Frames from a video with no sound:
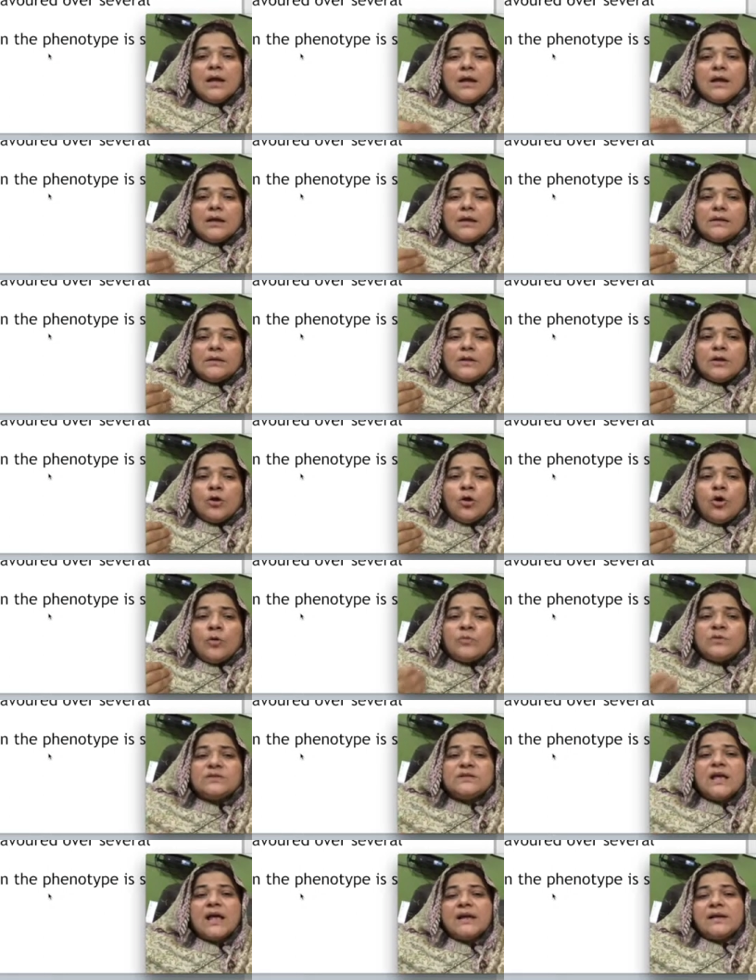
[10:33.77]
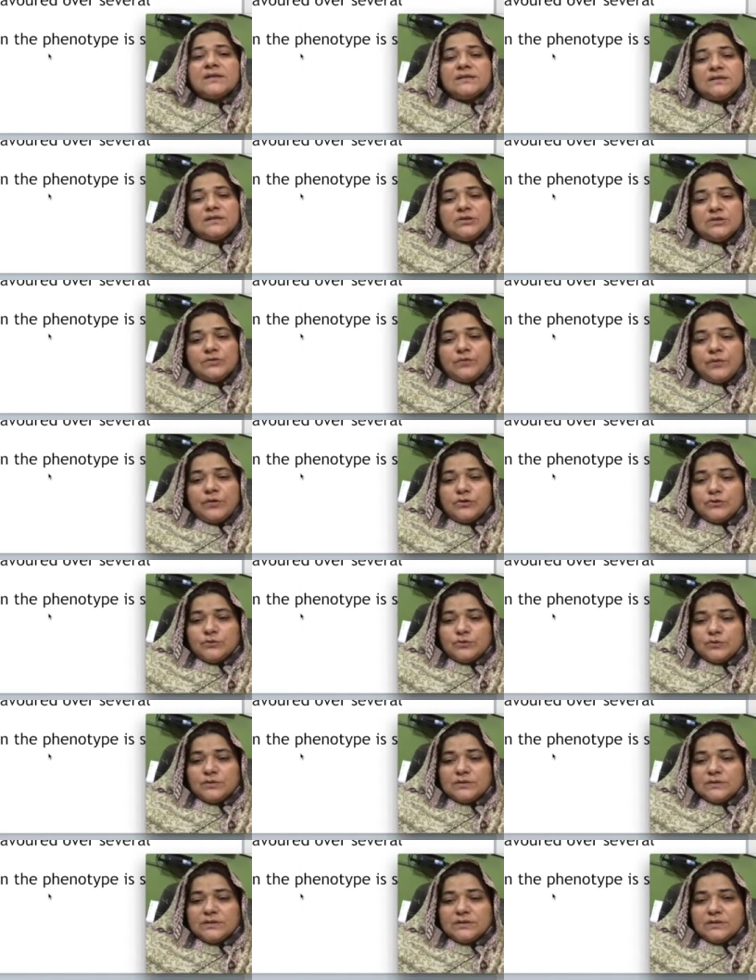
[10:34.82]
The homozygous
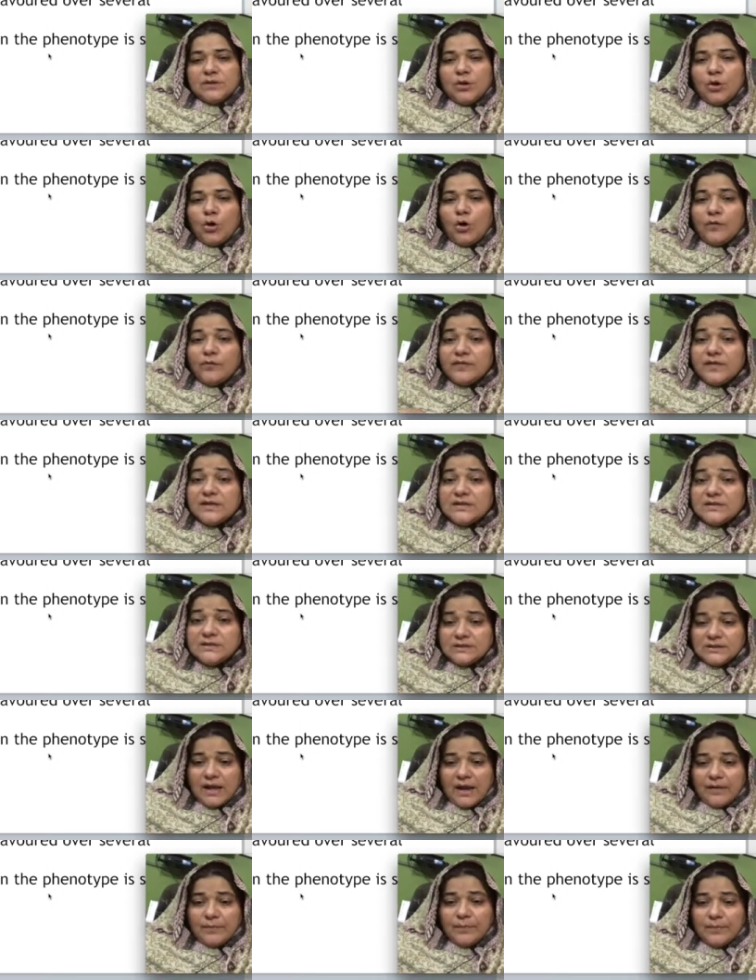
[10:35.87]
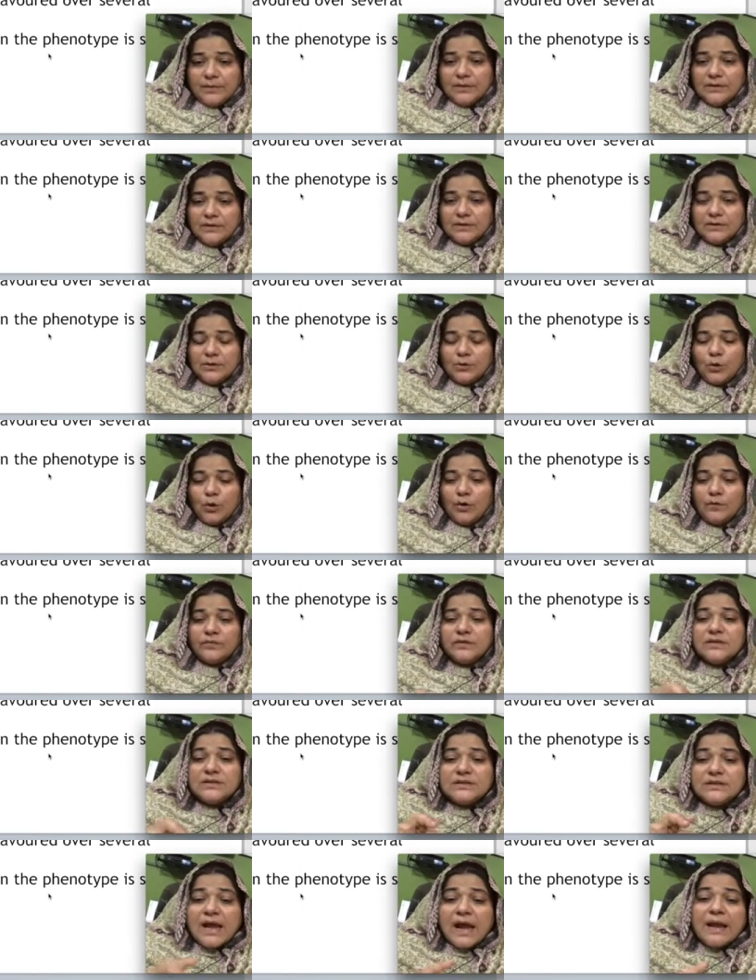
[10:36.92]
individuals of this type, of the
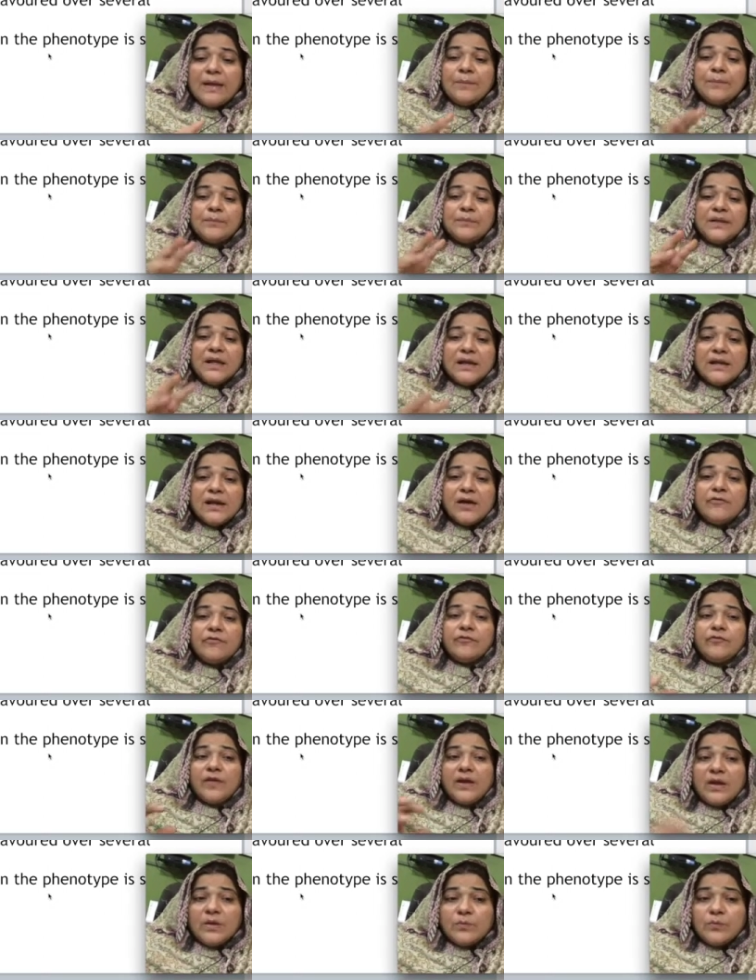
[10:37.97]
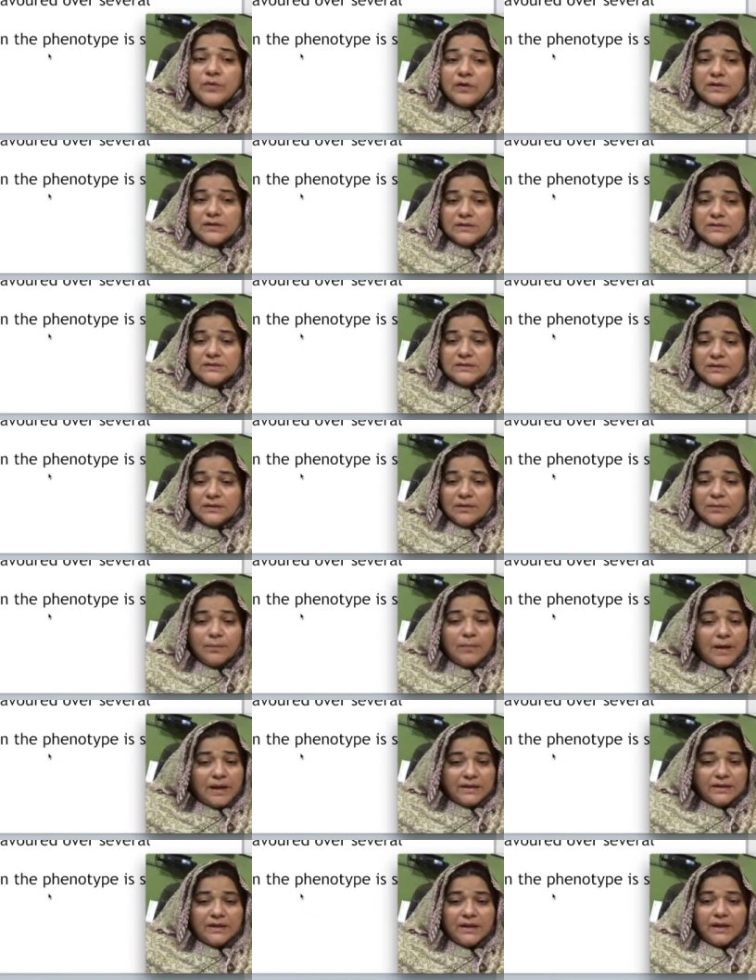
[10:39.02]
type that are favored
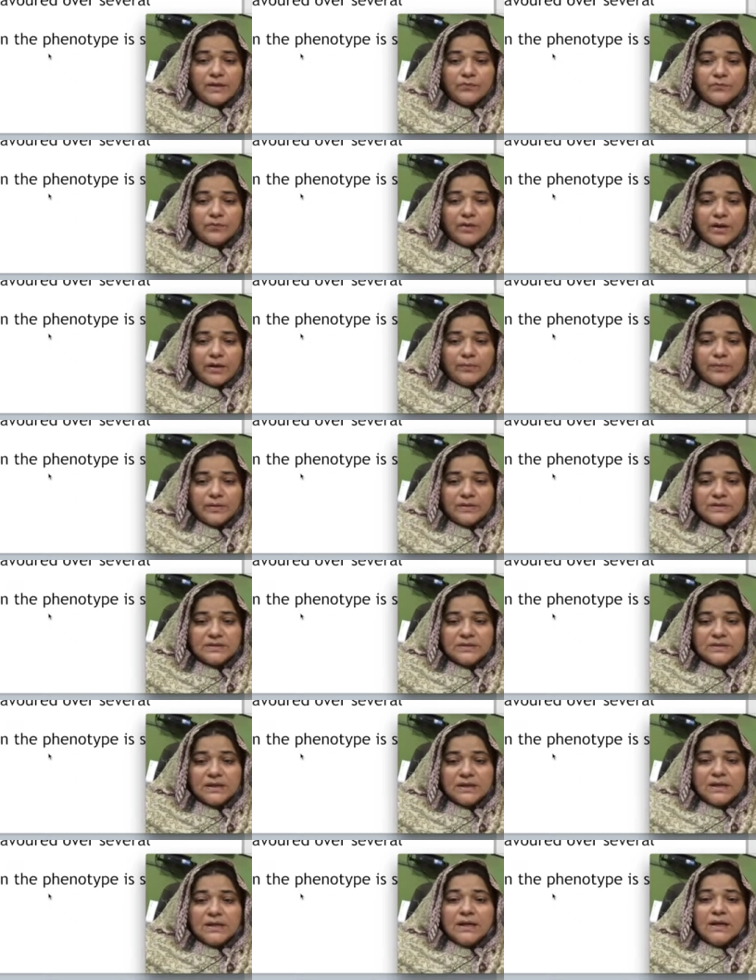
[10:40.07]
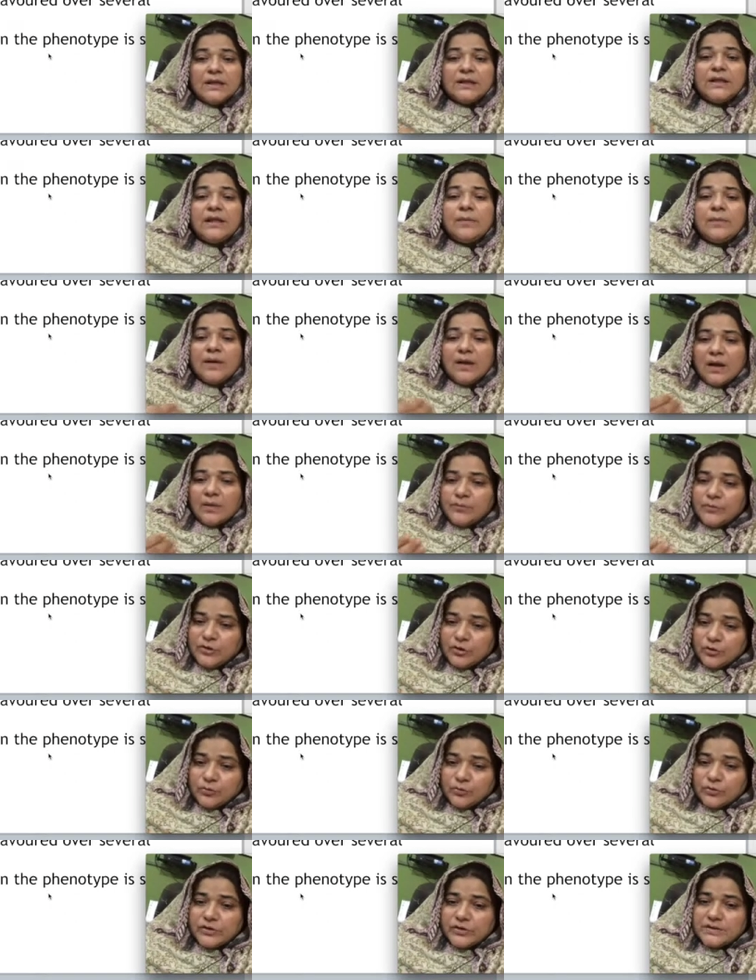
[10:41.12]
by the environment, they become
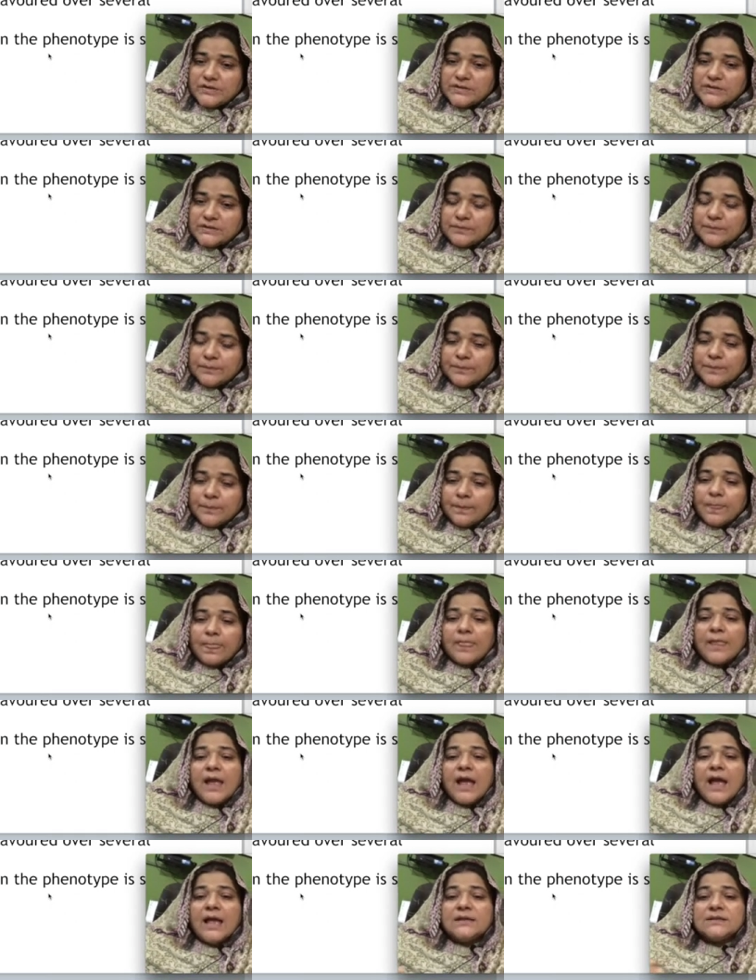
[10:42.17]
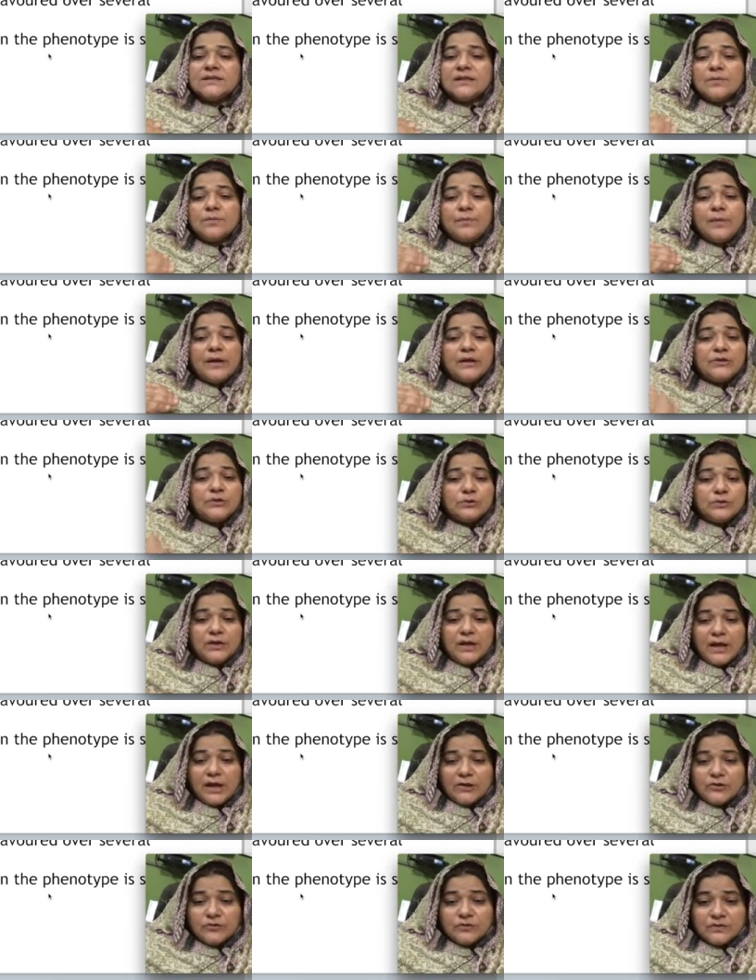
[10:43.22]
numerous as compared to the
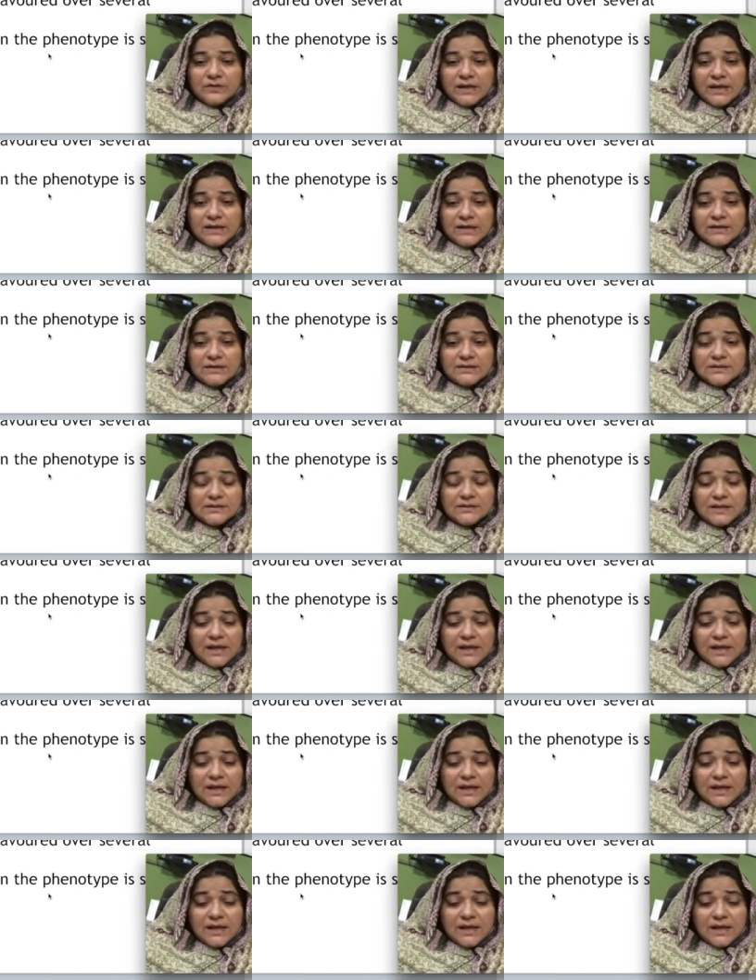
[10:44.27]
heterozygous